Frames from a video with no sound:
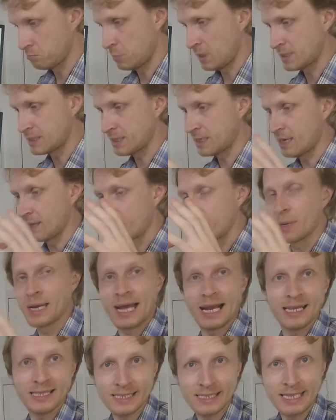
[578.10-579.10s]
basically my
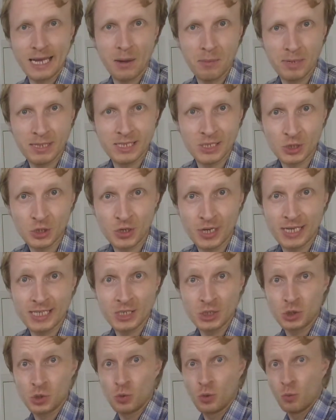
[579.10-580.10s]
Galaxy tablet is
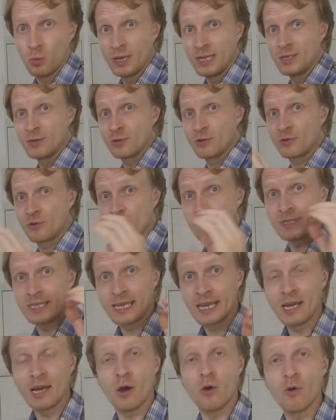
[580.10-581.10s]
connected to a Windows
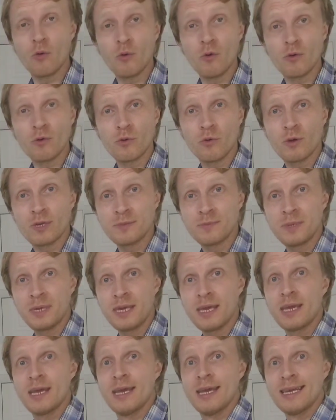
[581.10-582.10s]
using
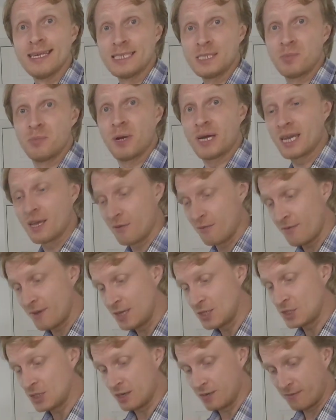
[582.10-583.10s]
USB debugging
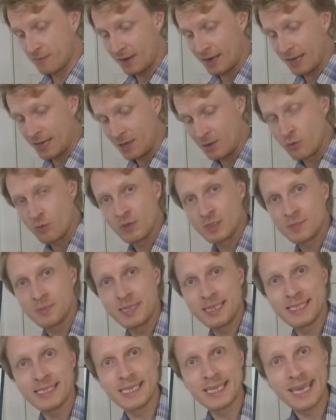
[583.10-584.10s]
feature via
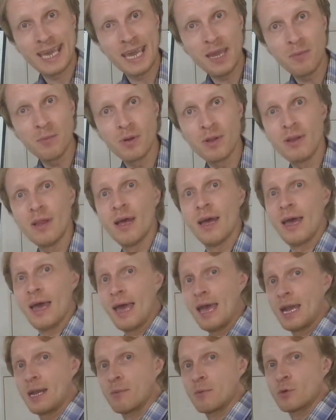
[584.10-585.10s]
USB-C cable
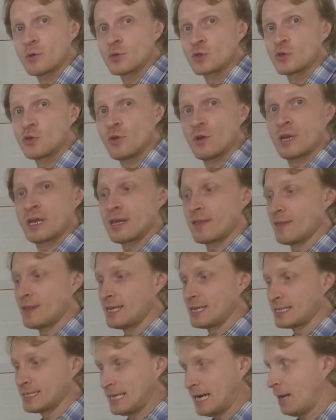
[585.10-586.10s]
and I'm controlling
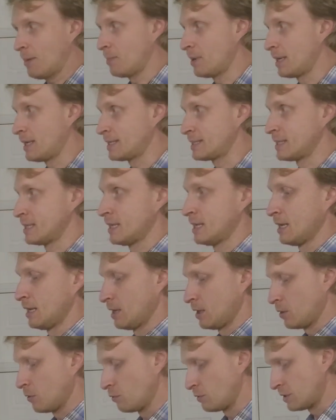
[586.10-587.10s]
the tablet
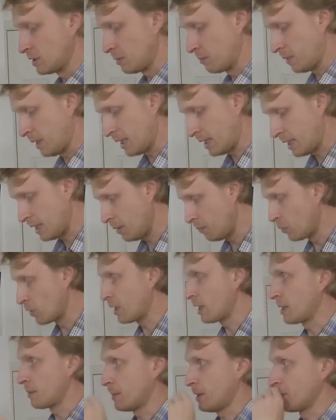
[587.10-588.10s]
using my
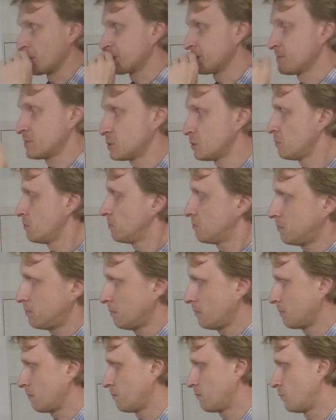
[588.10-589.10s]
keyboard and a mouse. So
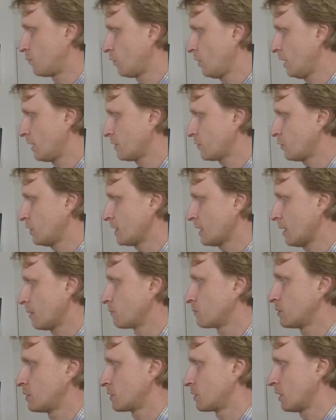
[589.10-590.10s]
really great,
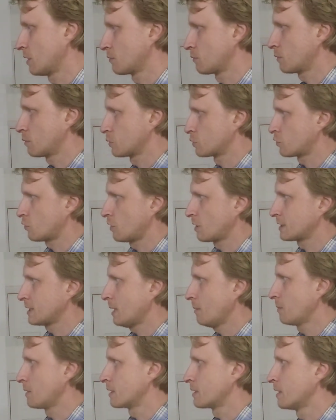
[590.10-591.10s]
I'm, I'm controlling
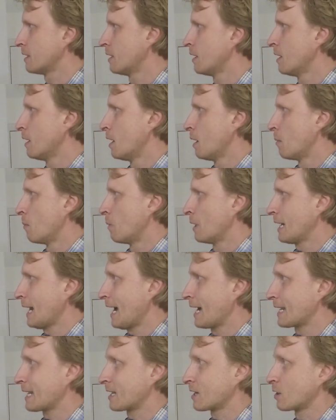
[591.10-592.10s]
tablet,
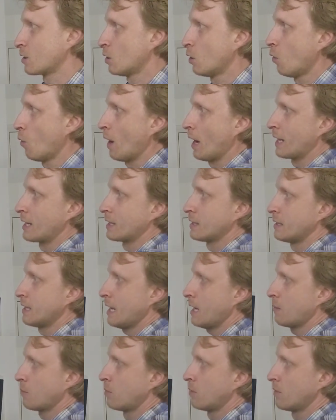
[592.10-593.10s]
but I can go and
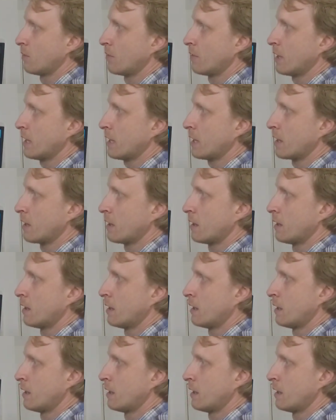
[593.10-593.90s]
enable the